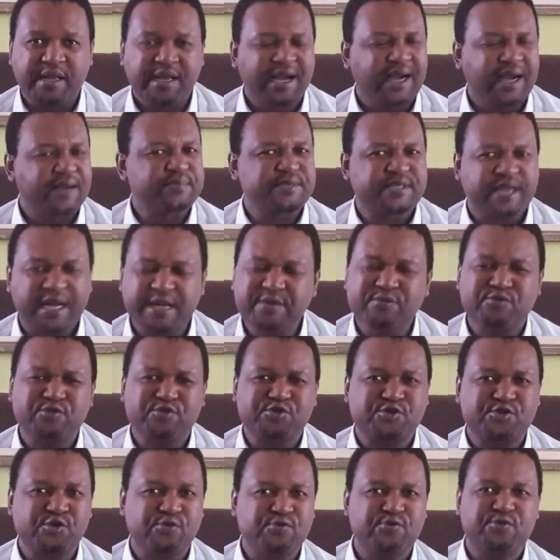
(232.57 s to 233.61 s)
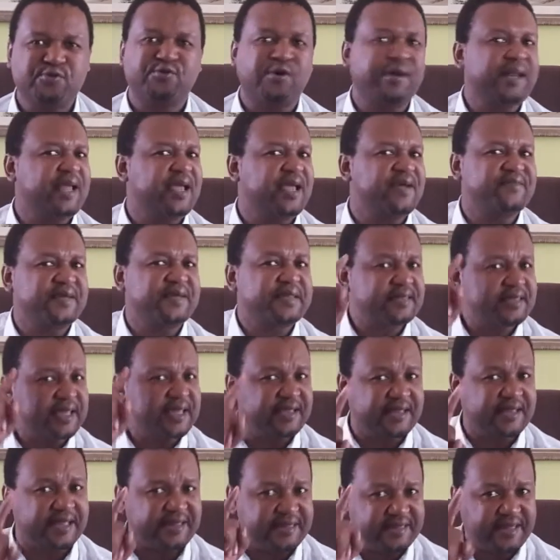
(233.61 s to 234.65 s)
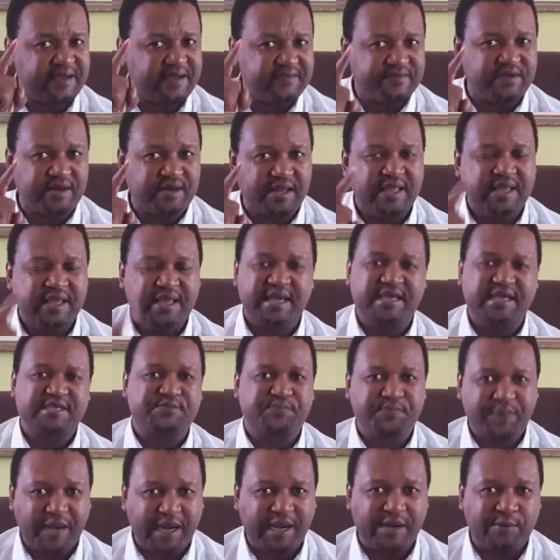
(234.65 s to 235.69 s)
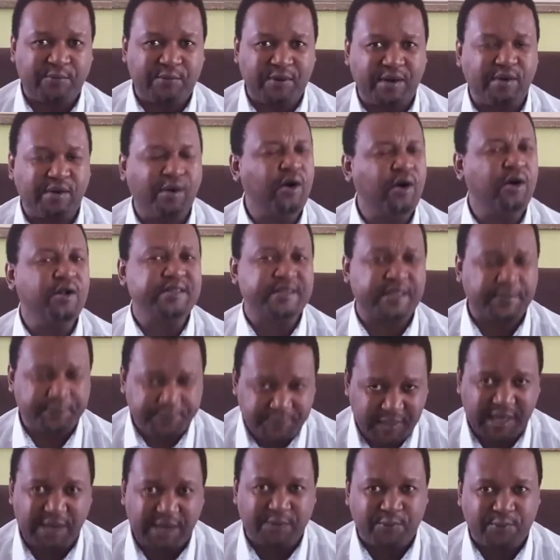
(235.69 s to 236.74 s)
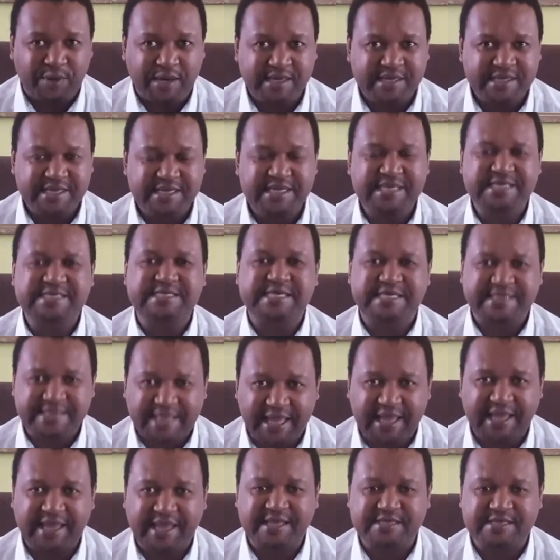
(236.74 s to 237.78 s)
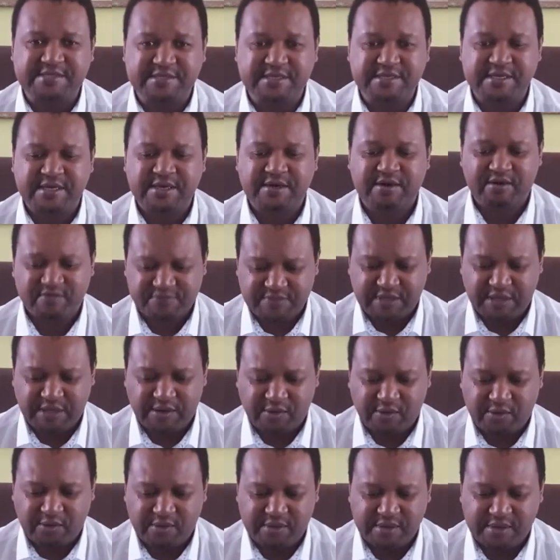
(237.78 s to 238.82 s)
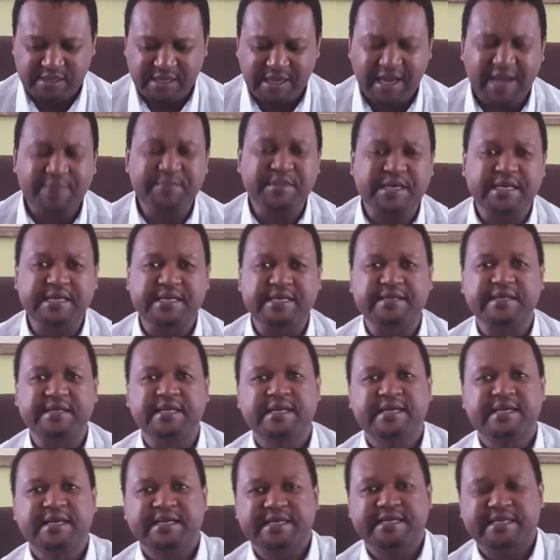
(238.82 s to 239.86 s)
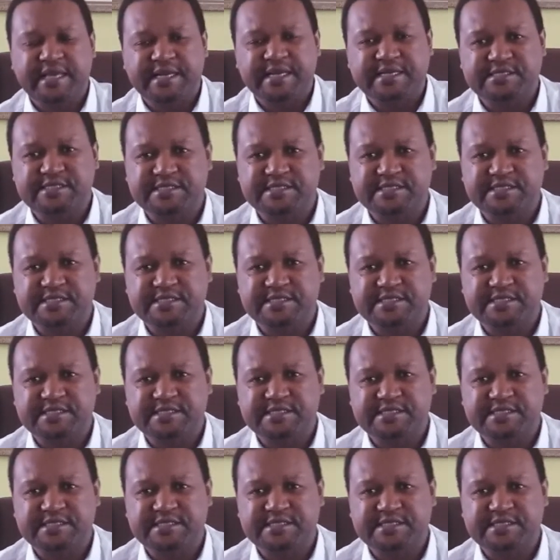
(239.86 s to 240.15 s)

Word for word: I'm trying to show you, don't ever think the devil has power. All the power, it's in the hands of the Lord. I'm reading Genesis